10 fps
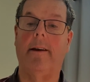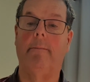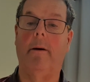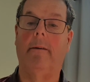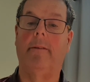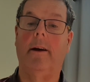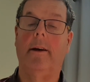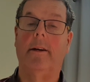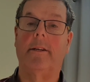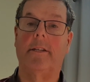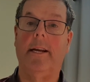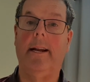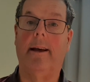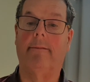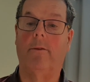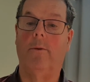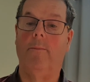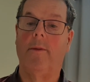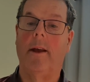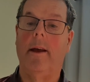feet above sea
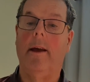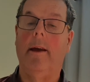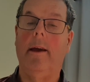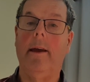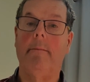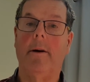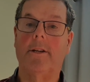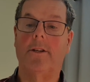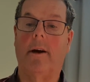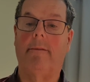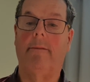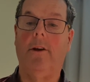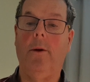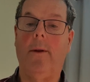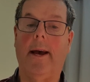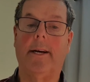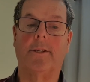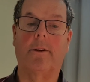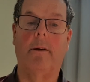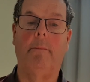level, he must have viewed it
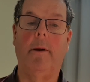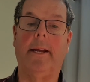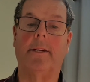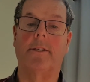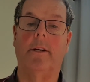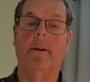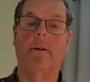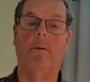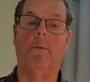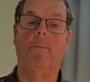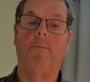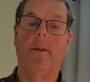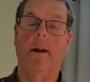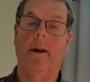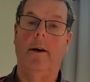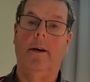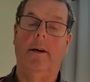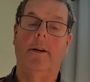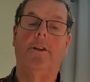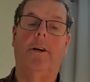as a complete circle.
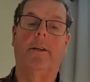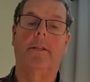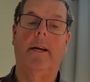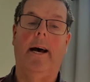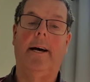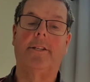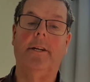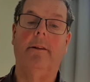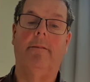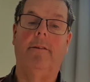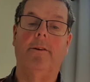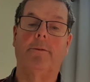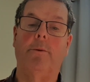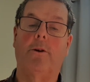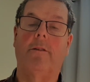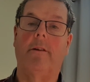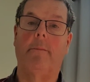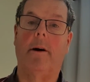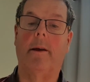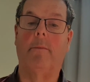Just as in the first book of the
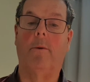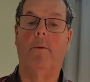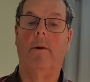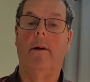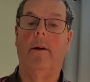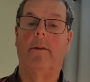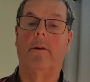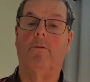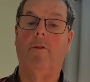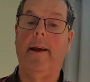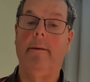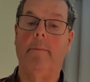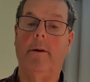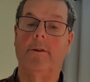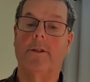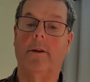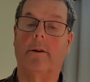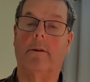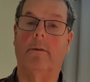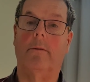Bible, the rainbow
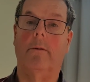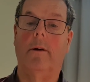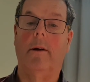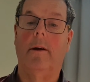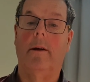circle,